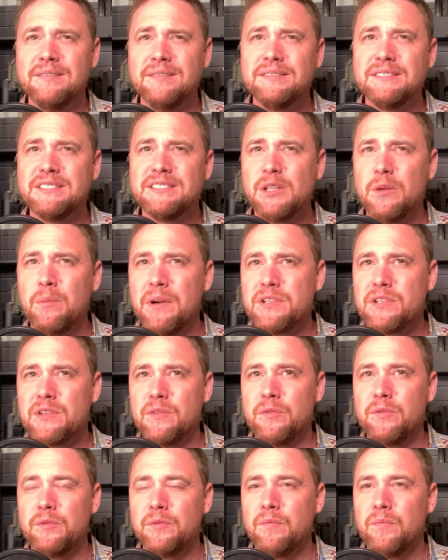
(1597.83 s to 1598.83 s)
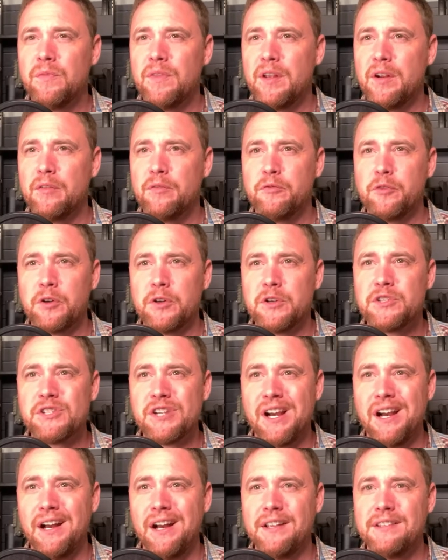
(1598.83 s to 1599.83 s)
so much of their first
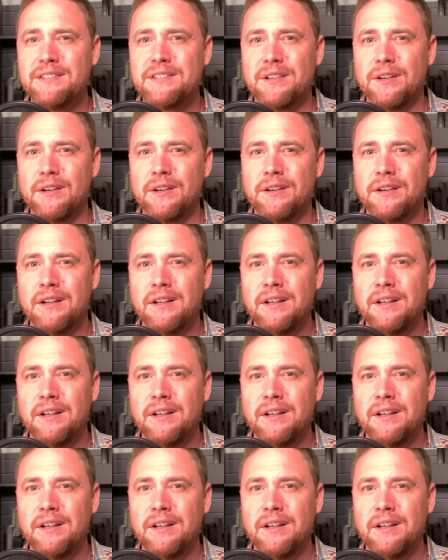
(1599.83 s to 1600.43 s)
shots are